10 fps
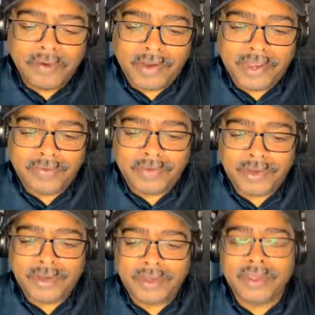All right,
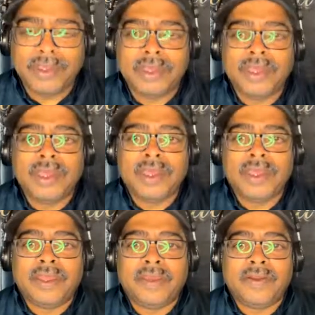everyone.
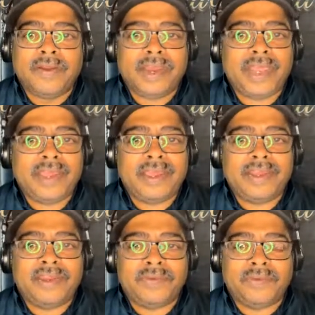Like
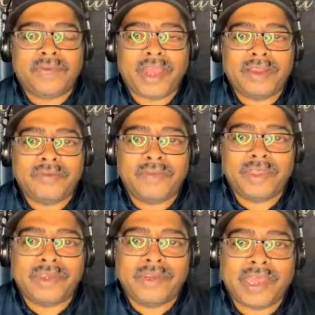and subscribe to
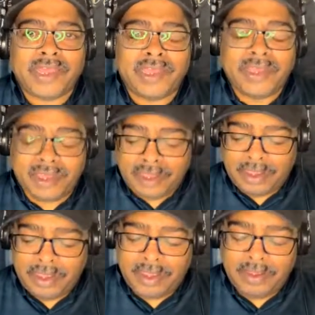Really Charlie
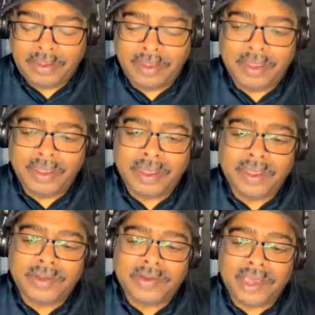
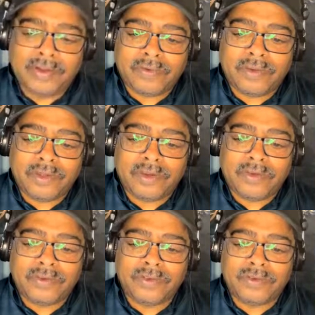channel on
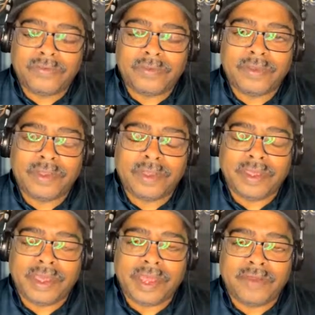YouTube.
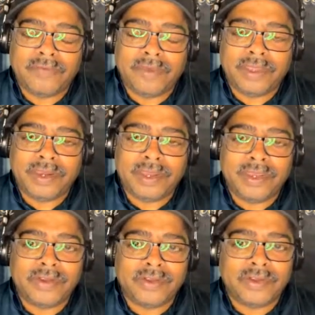I really
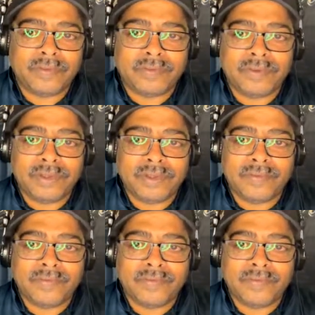need your support.